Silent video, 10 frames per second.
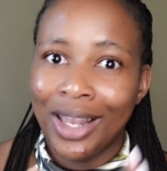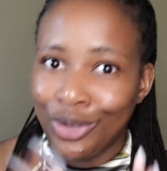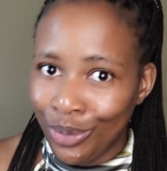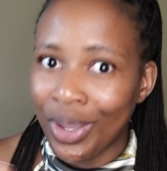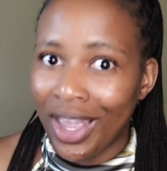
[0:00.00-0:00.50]

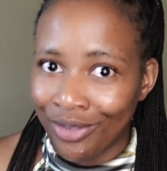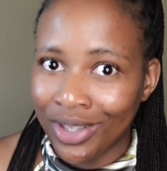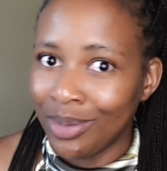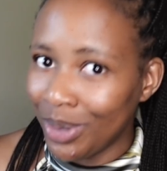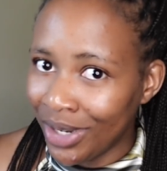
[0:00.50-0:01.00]
Do you have
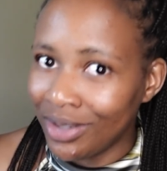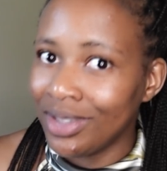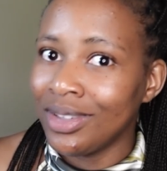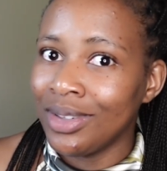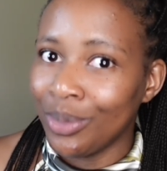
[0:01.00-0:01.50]

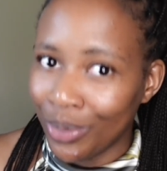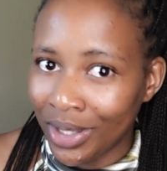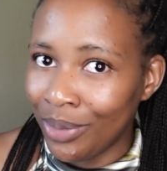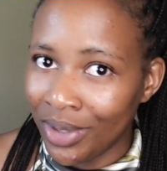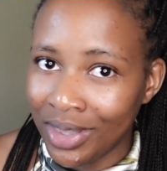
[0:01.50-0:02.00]
experiences
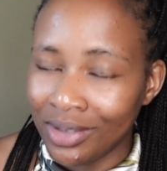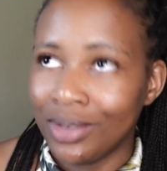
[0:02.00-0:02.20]
working with this?